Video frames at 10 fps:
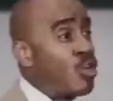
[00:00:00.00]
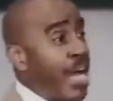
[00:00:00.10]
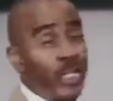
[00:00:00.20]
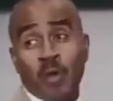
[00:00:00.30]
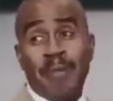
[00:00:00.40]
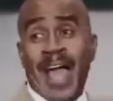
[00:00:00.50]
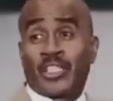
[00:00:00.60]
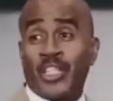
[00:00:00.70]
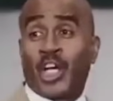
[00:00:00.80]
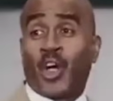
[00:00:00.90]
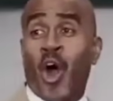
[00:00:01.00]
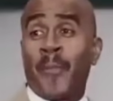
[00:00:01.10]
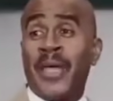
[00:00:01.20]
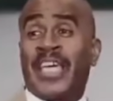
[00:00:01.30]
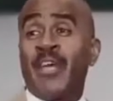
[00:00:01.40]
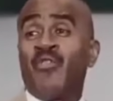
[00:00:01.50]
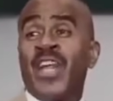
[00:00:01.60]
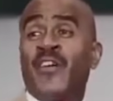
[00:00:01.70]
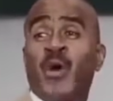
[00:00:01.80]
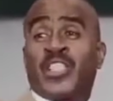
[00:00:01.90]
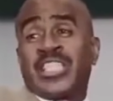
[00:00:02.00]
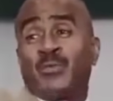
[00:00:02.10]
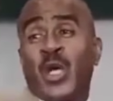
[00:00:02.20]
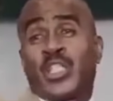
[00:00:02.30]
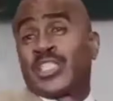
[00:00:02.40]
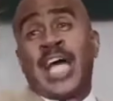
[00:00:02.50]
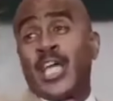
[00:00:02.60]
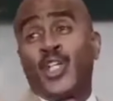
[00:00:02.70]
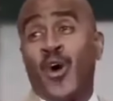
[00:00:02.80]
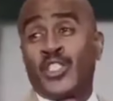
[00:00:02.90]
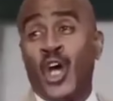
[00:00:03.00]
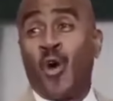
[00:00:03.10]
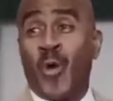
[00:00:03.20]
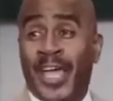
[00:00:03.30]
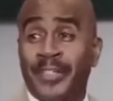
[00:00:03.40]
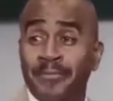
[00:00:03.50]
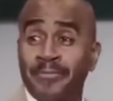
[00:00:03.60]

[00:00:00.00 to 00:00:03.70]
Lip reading: You got to go back to the court and get rid of what's not yours, no way.